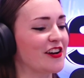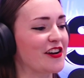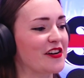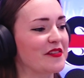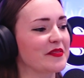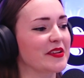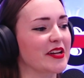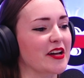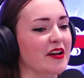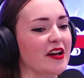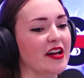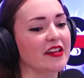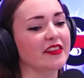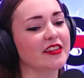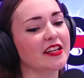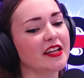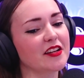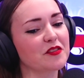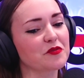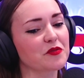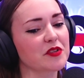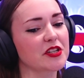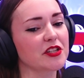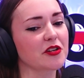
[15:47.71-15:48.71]
And
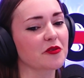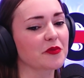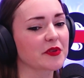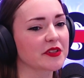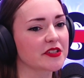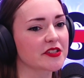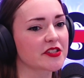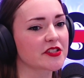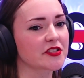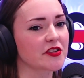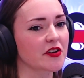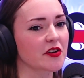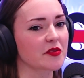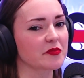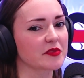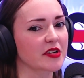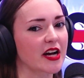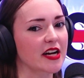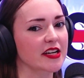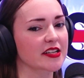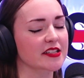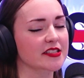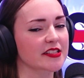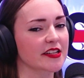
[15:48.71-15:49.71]
then, with the stoma
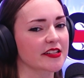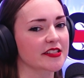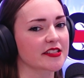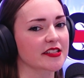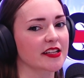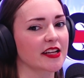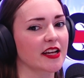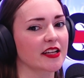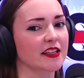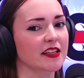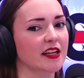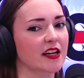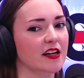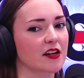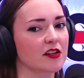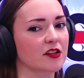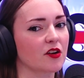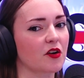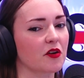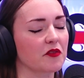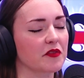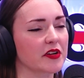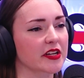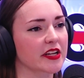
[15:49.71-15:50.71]
access, again, that a
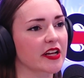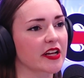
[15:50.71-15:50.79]
lot of it